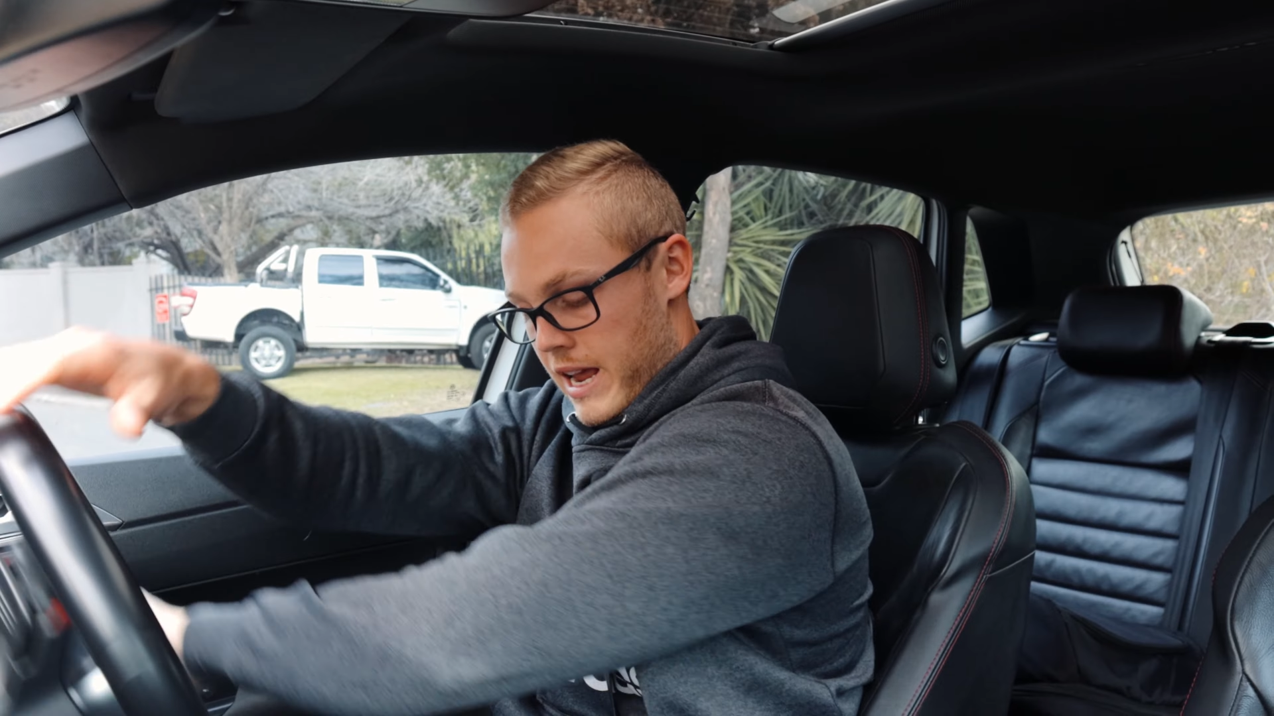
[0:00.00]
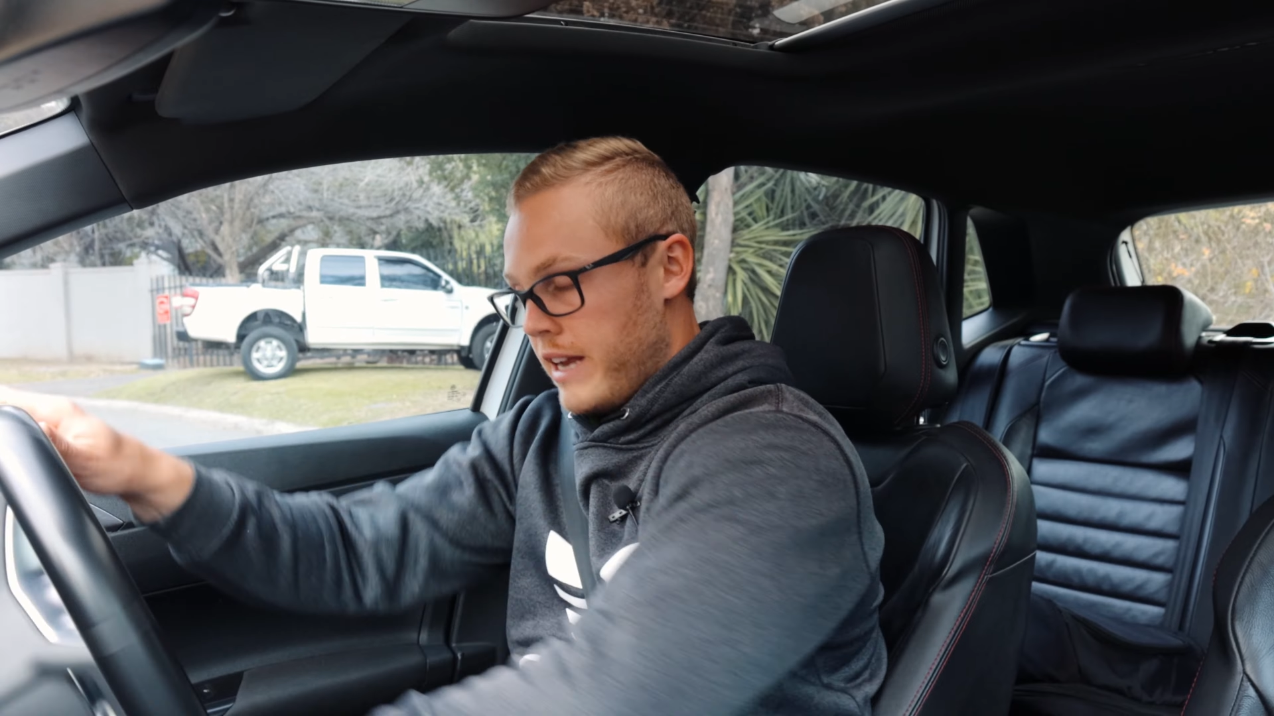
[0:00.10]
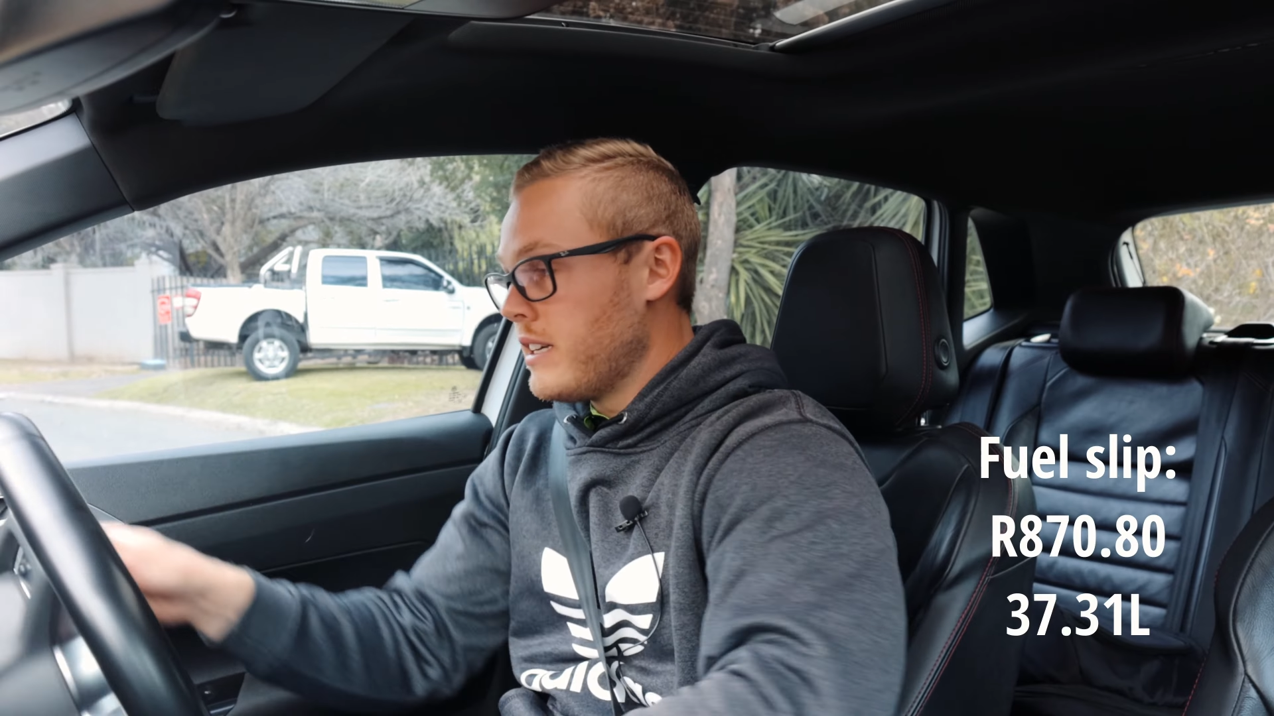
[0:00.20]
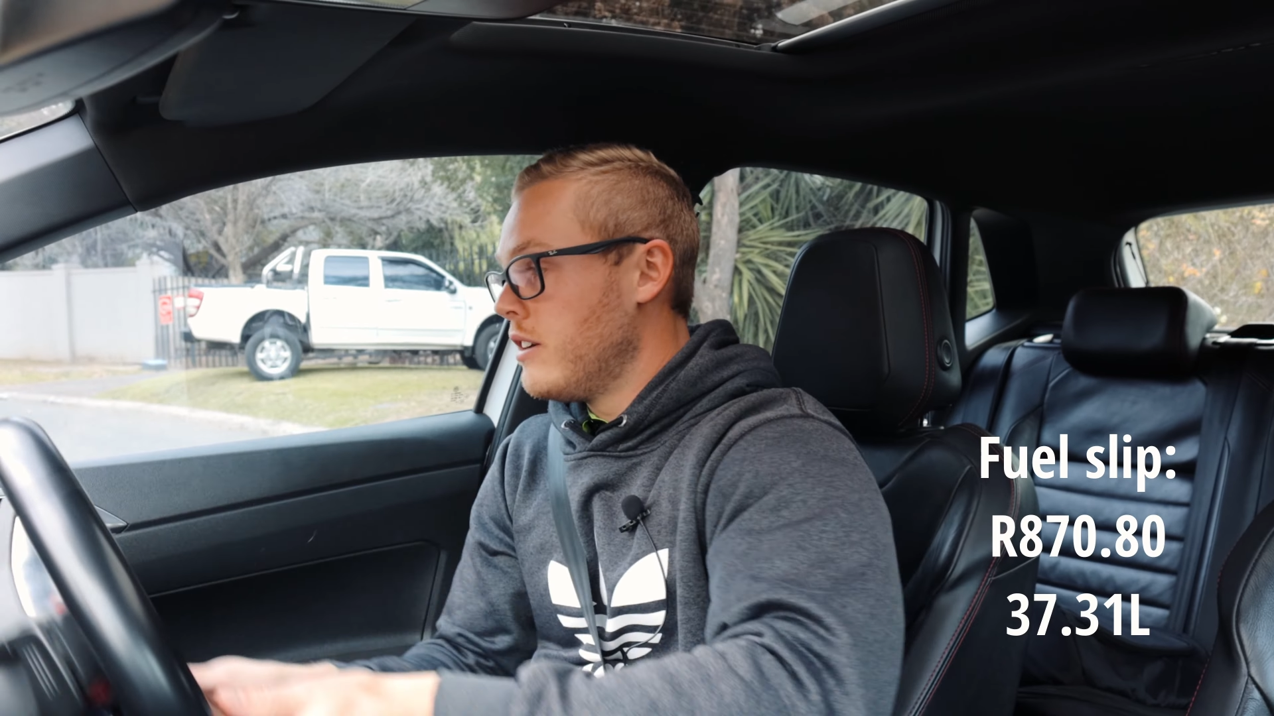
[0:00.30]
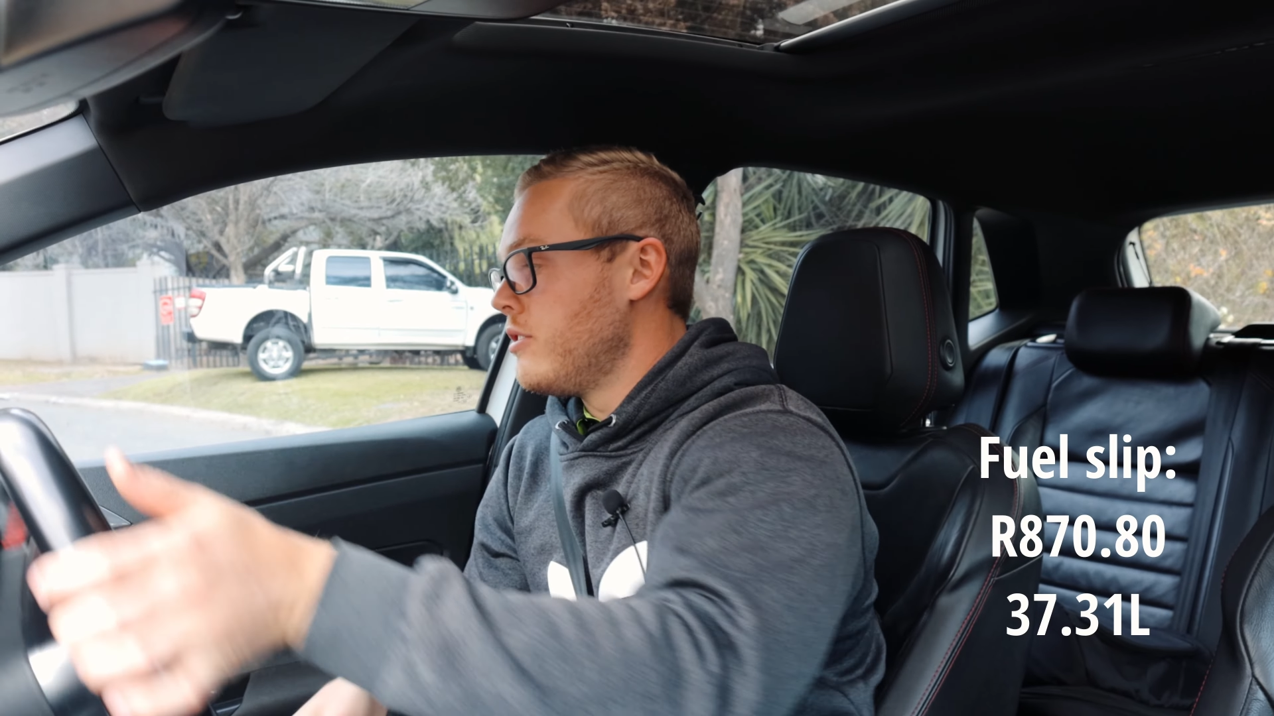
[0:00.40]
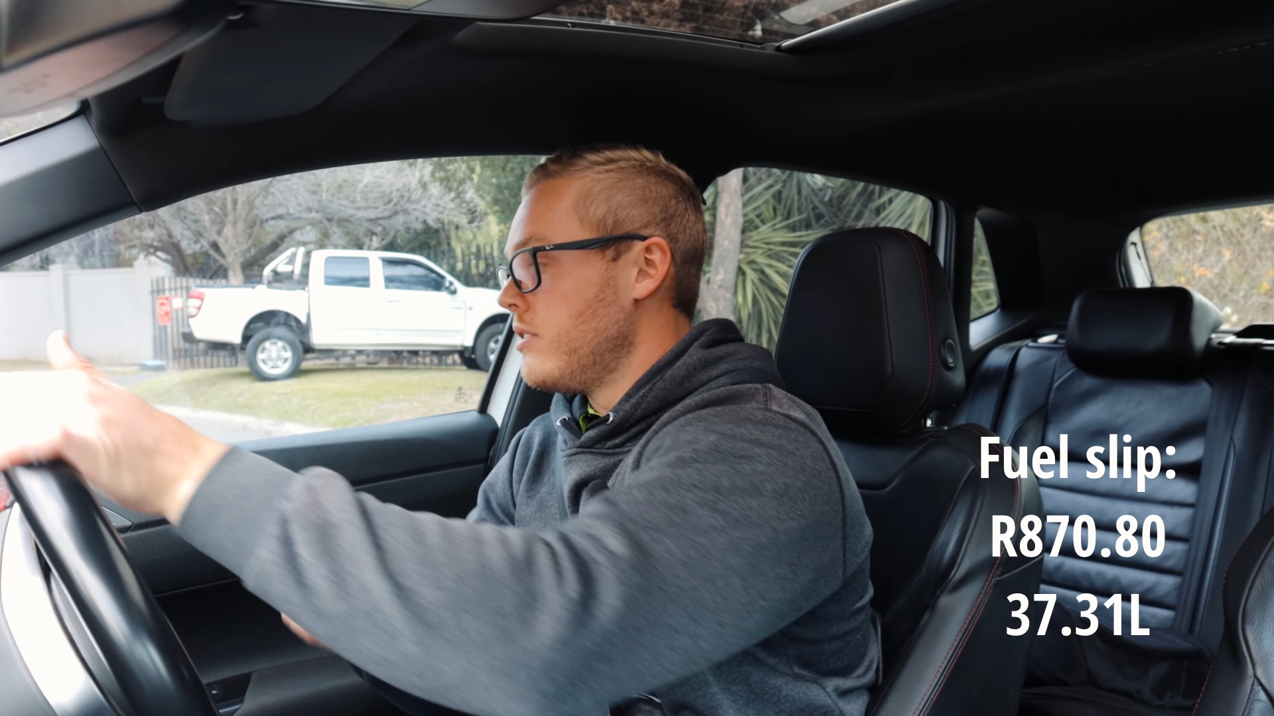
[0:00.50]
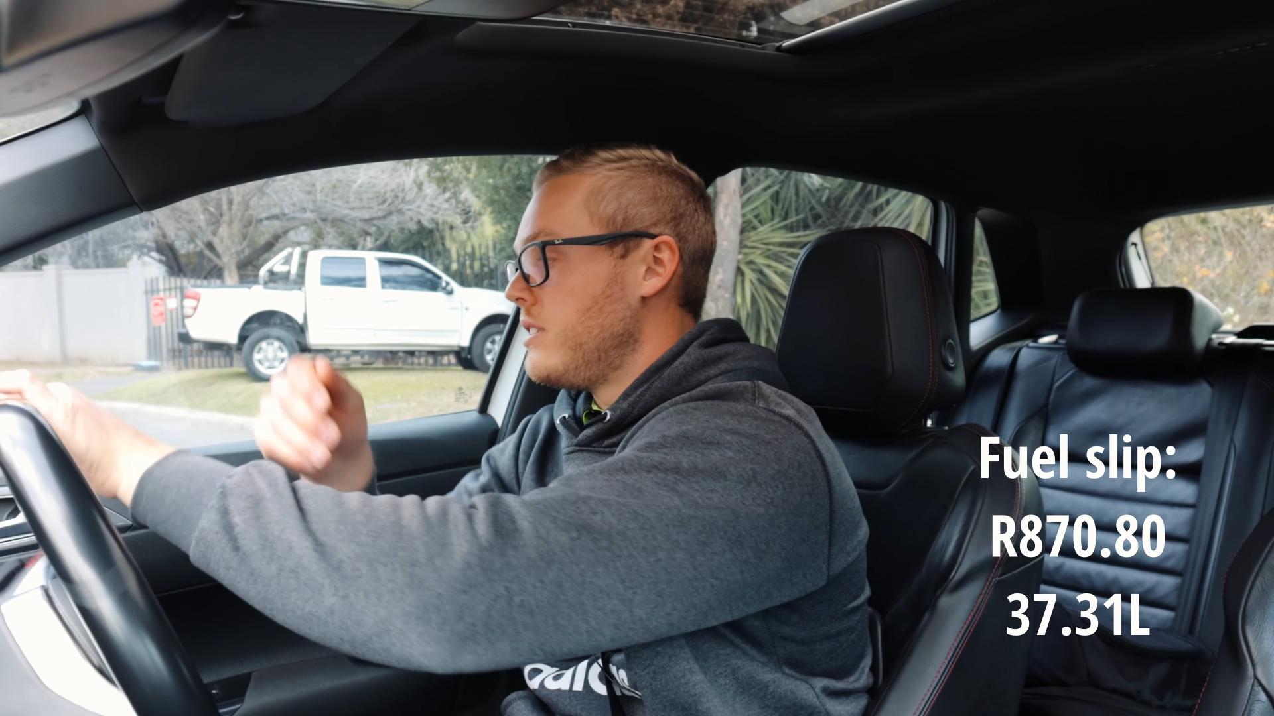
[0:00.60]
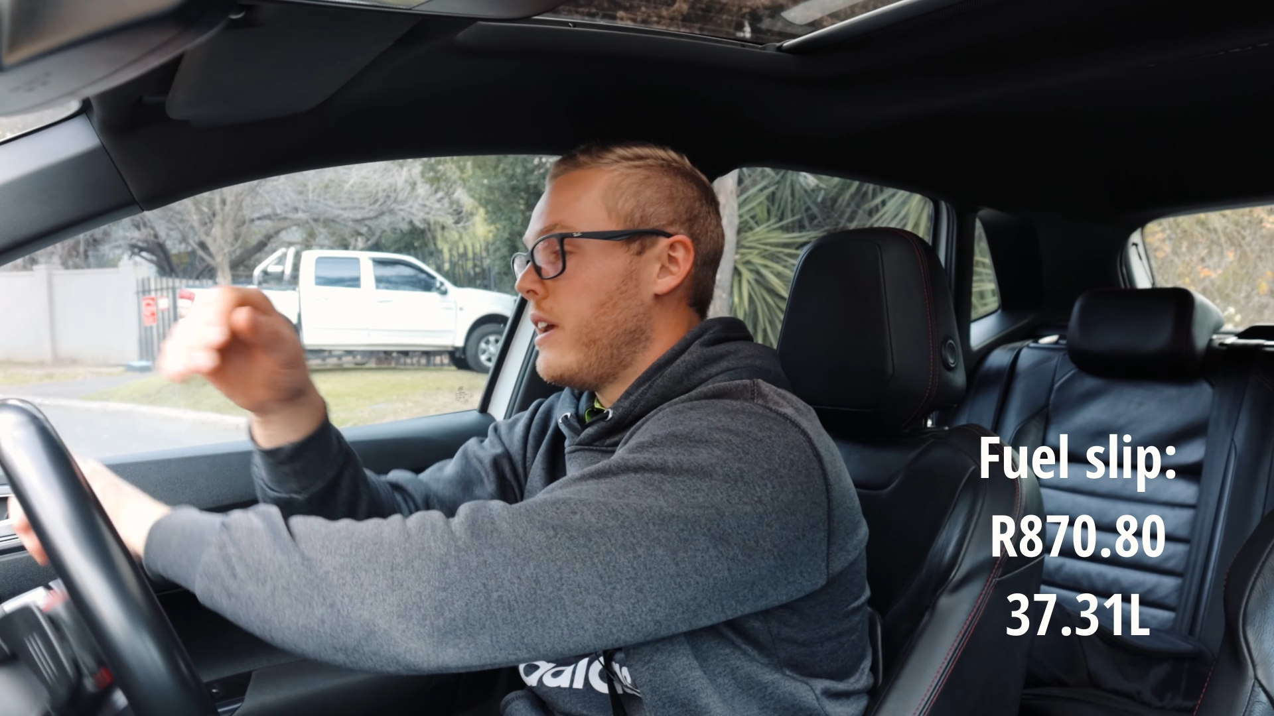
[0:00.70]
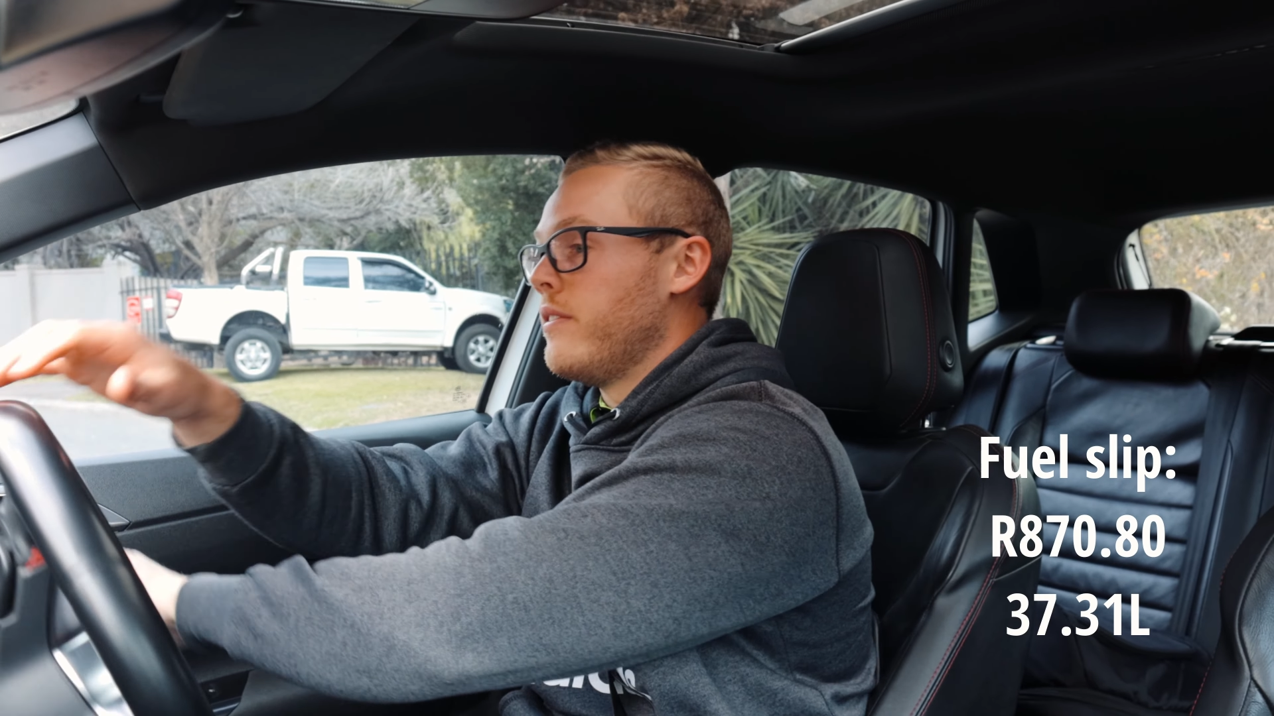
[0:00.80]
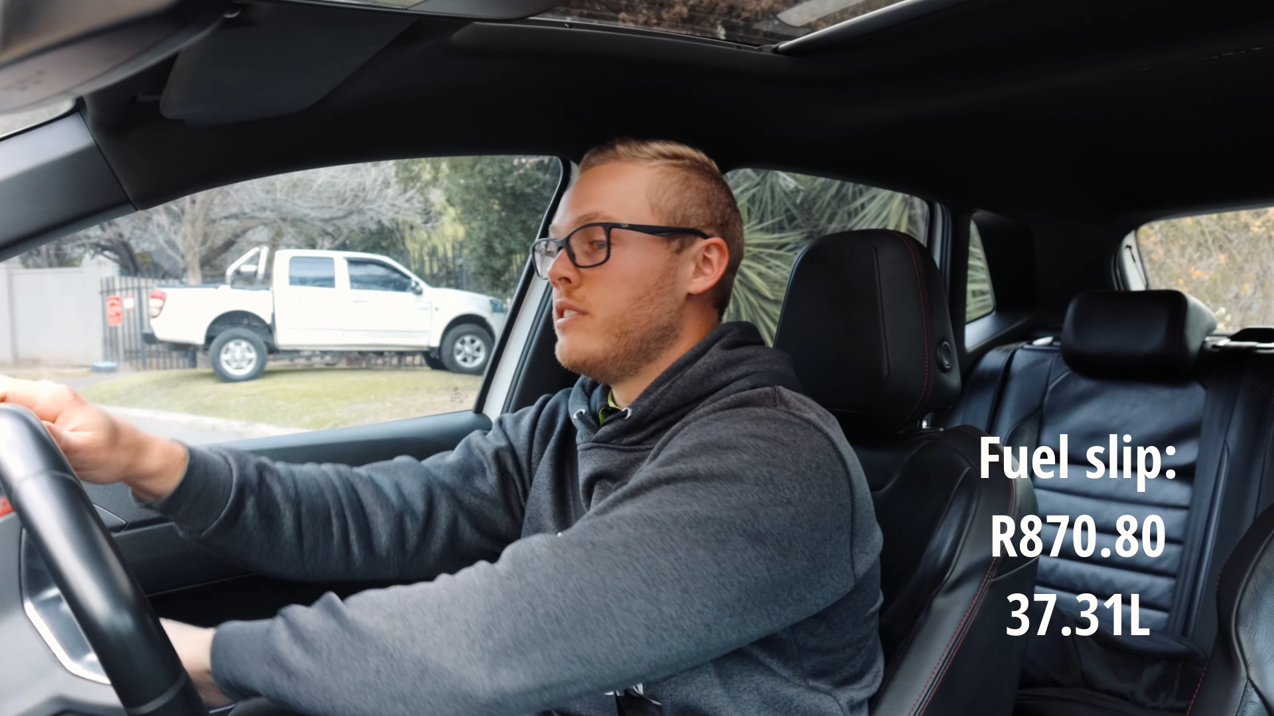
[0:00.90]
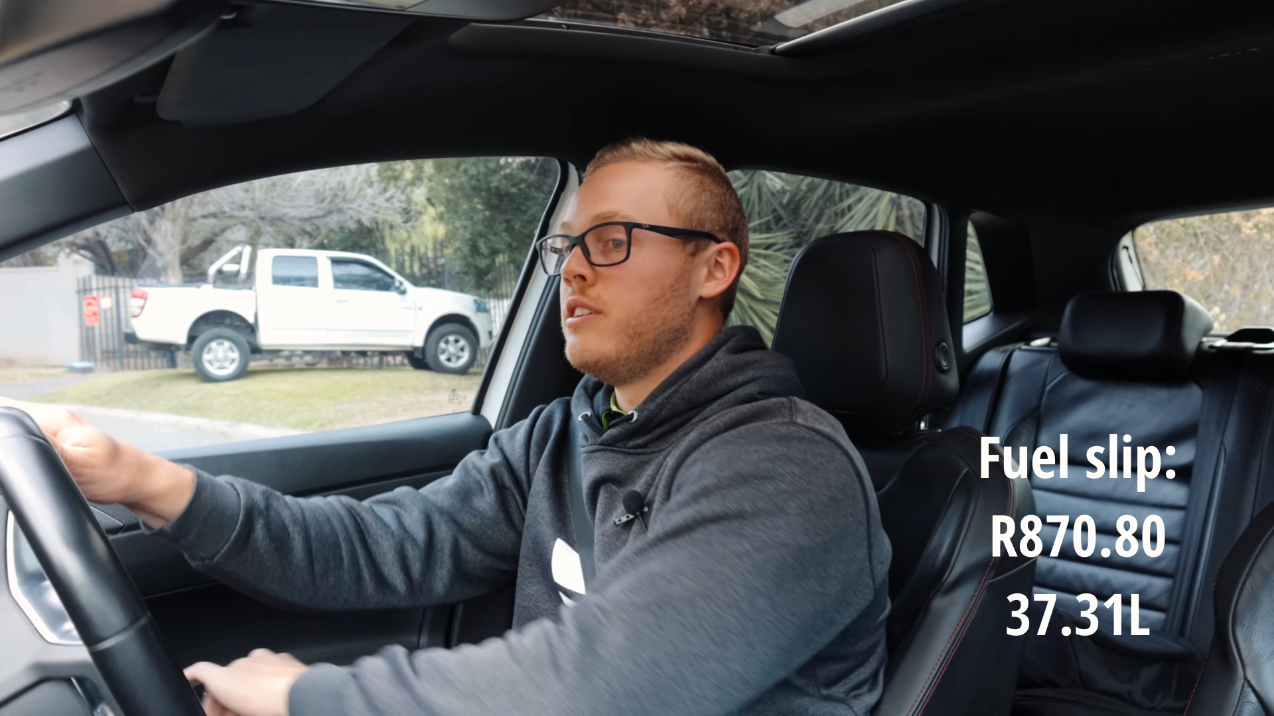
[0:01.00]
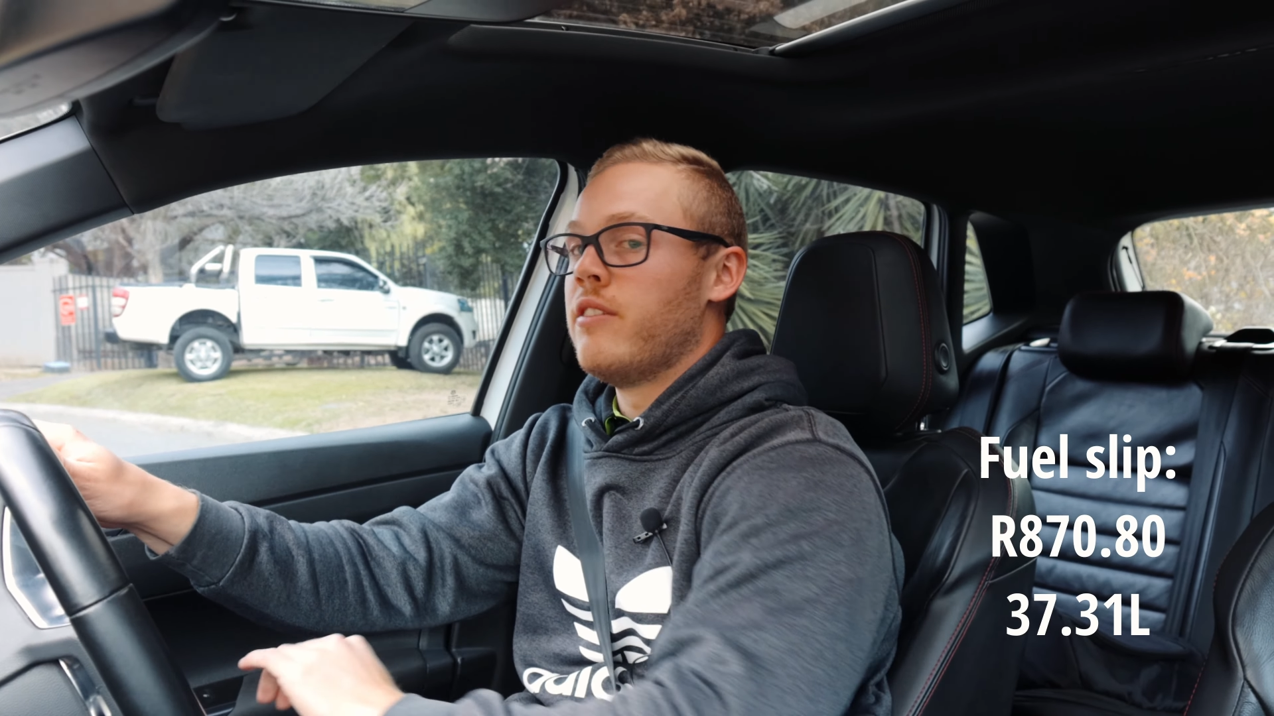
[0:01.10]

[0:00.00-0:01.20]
870